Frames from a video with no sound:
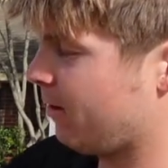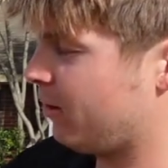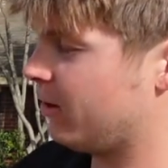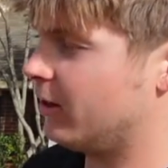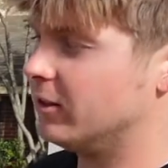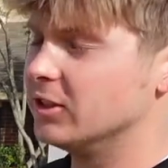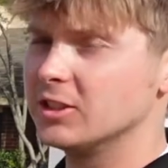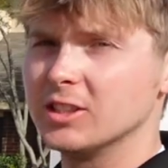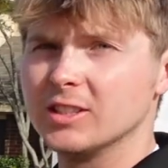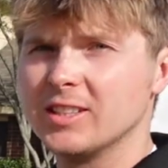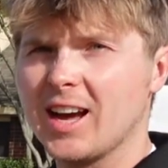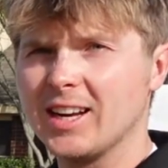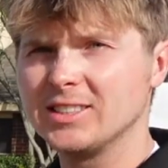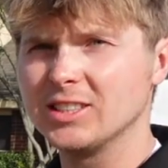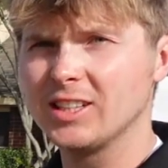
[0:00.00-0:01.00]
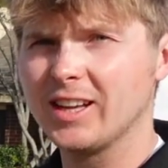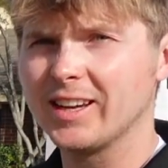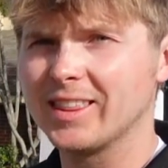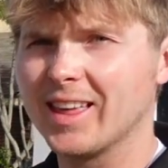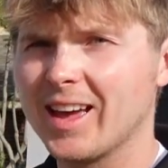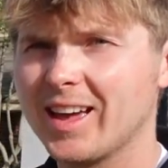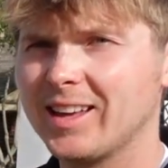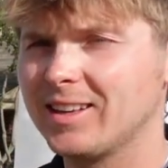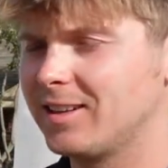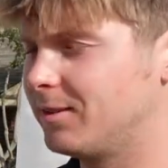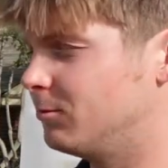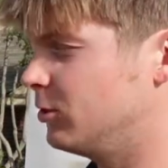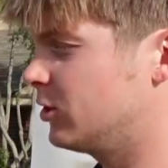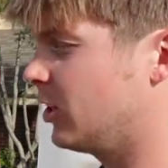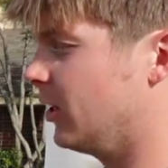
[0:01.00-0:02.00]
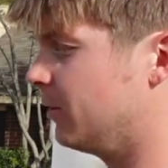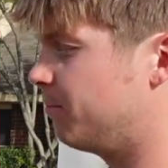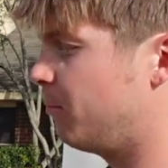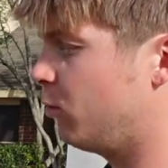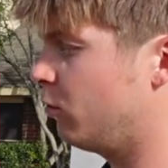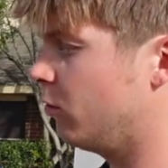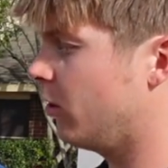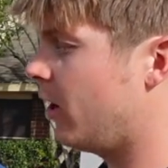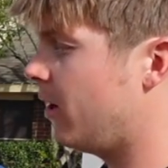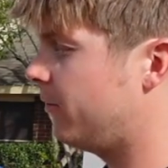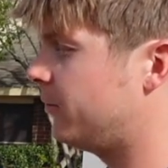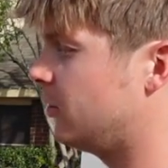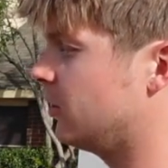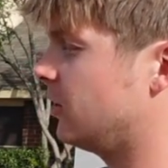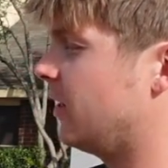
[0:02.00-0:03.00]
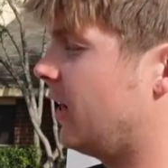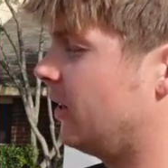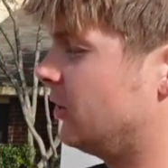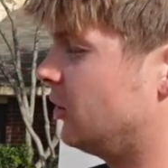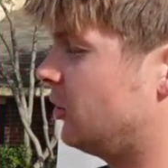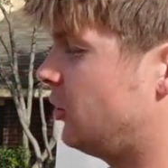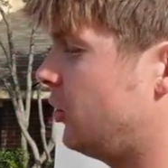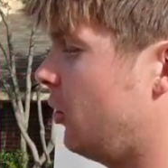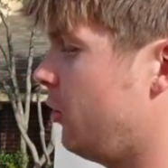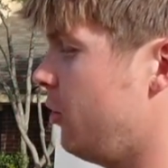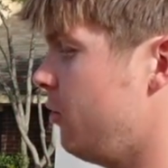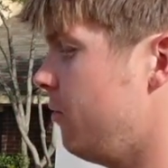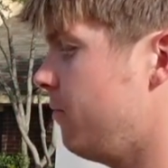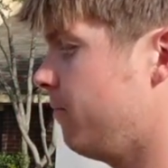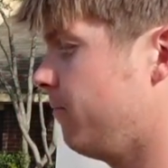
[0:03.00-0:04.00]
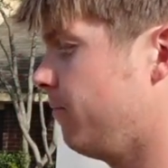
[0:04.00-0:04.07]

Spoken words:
Can just attach it like that. I'm just going to pull it off just now to just show you.